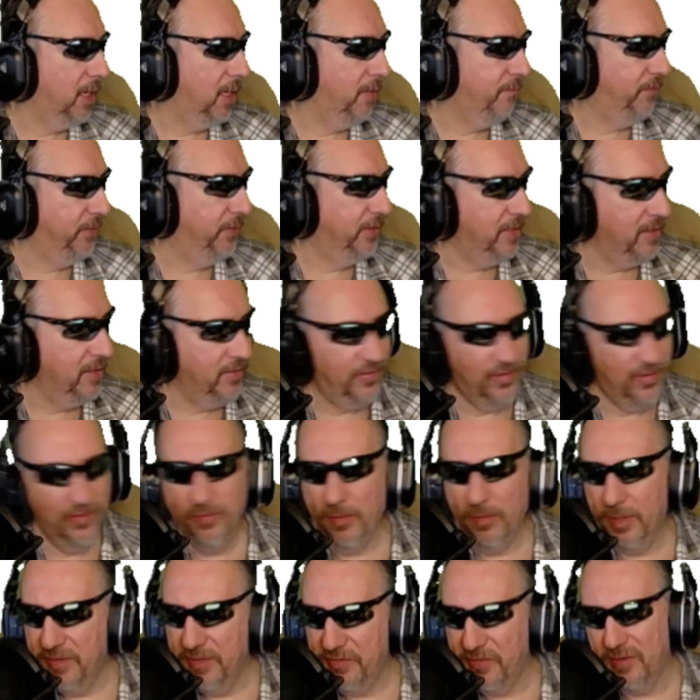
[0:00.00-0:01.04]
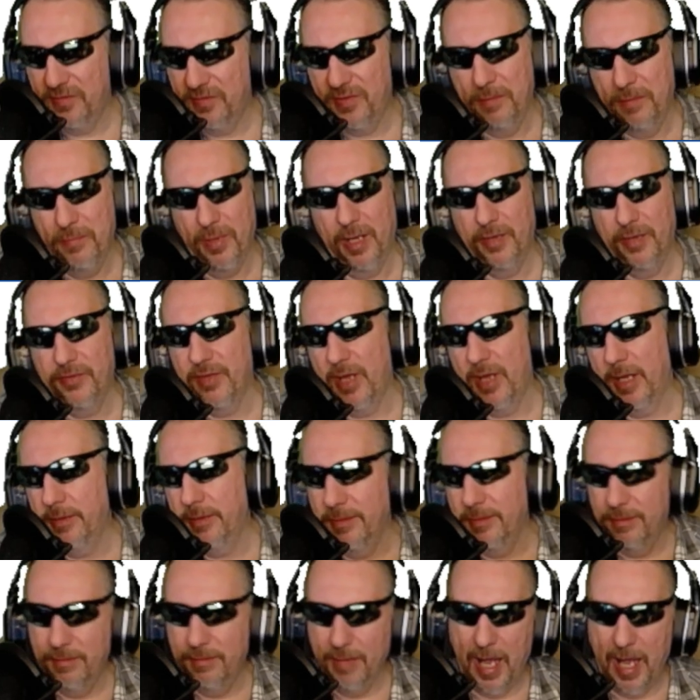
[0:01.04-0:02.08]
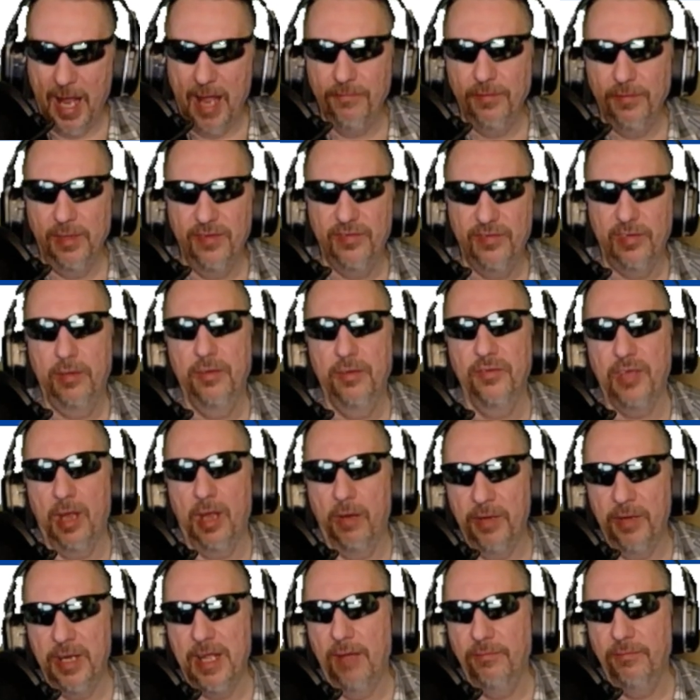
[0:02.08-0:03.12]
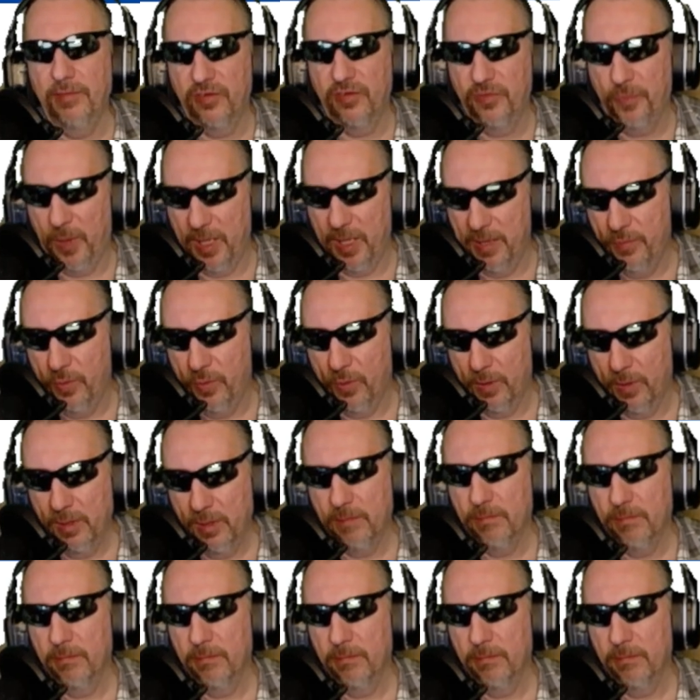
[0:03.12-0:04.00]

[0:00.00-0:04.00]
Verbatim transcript: for this it's only 60 bucks i could i have listen because i already have display port